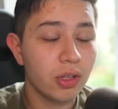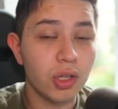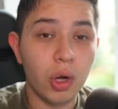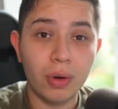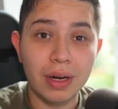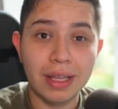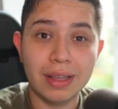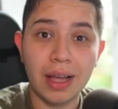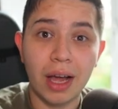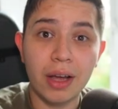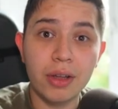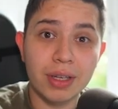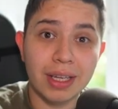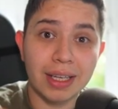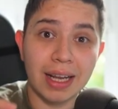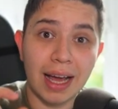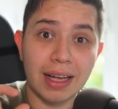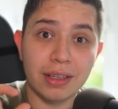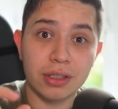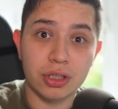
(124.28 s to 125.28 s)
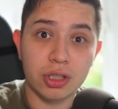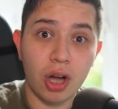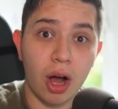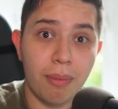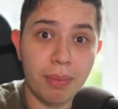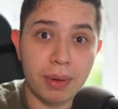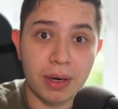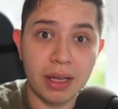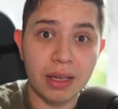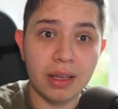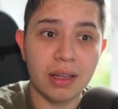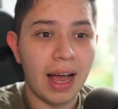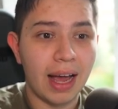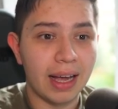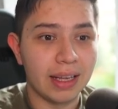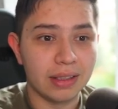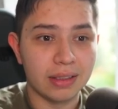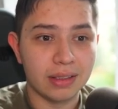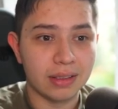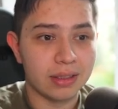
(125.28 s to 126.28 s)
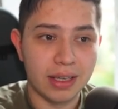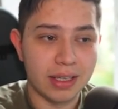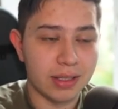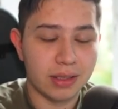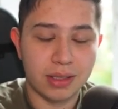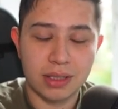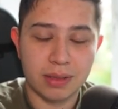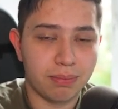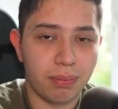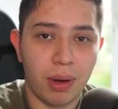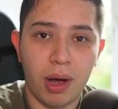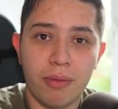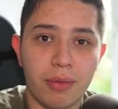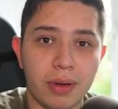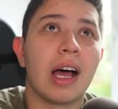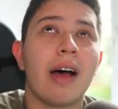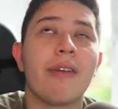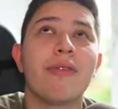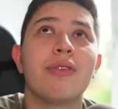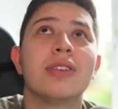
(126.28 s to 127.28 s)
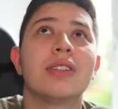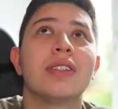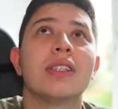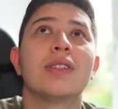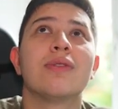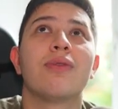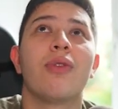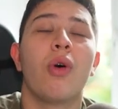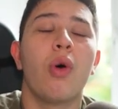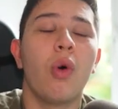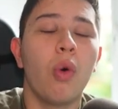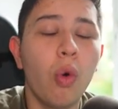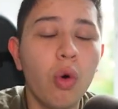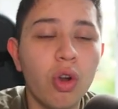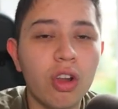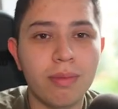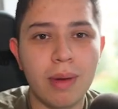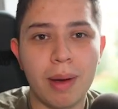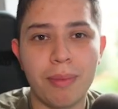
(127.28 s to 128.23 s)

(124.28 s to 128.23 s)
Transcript: Not only that, you can add sharpening and it's just perfect. I've used this for all of my